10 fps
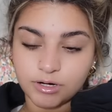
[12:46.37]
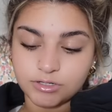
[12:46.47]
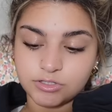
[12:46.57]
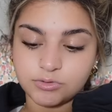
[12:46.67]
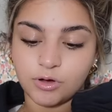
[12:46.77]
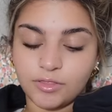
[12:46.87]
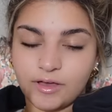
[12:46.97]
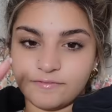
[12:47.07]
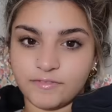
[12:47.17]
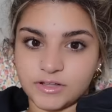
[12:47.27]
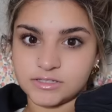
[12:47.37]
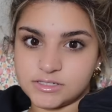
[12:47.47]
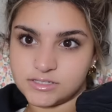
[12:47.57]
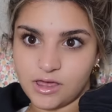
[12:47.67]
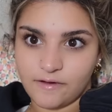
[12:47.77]
and do all that fun
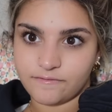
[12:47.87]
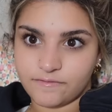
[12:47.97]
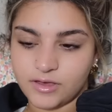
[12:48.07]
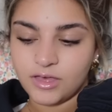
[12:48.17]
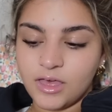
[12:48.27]
stuff.